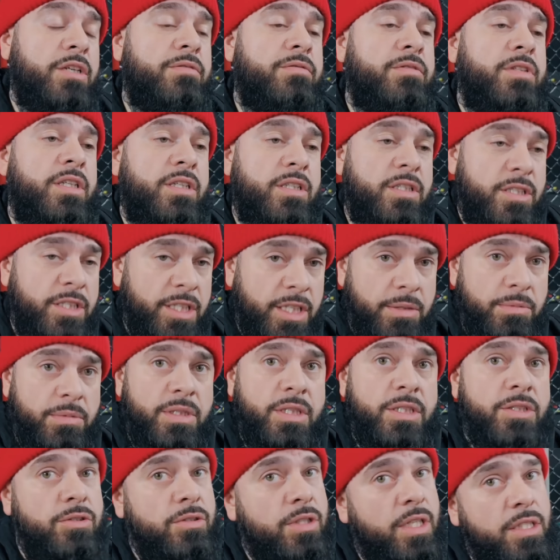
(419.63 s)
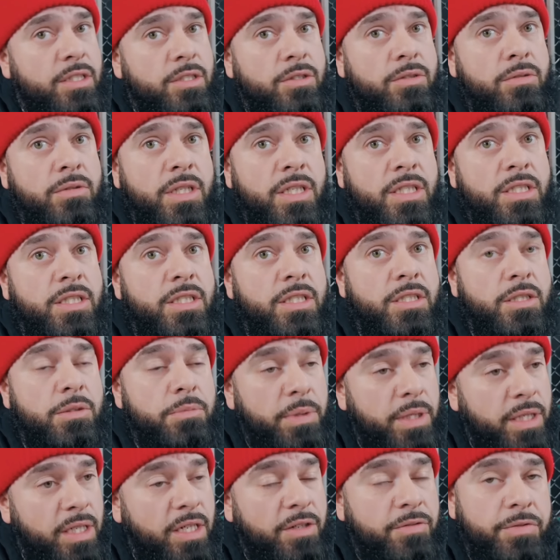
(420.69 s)
If Derek James tells you not to do that shit,
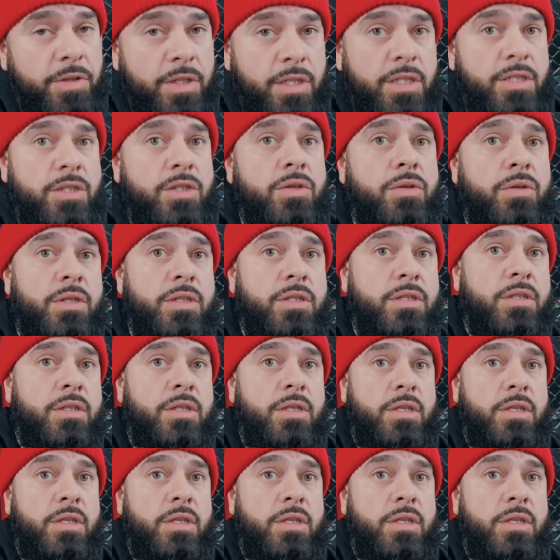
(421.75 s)
you better not fucking do it.